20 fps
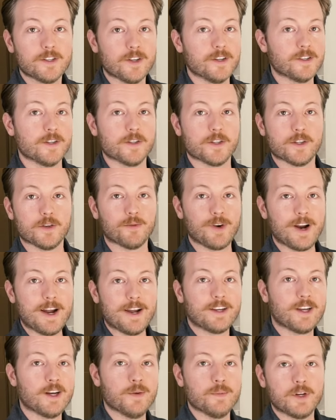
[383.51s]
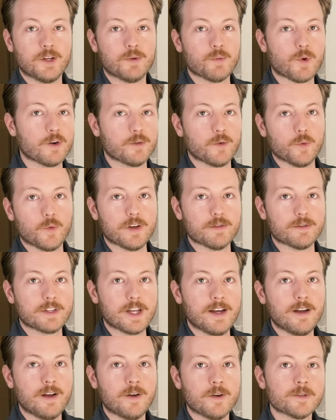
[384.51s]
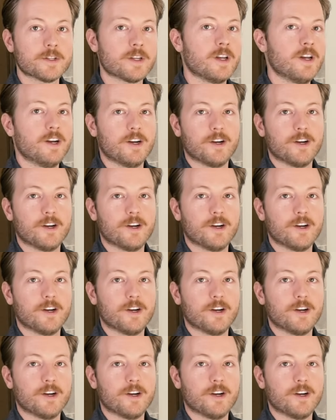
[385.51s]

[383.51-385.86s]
such as the Rag Company Waffle Weave Towels,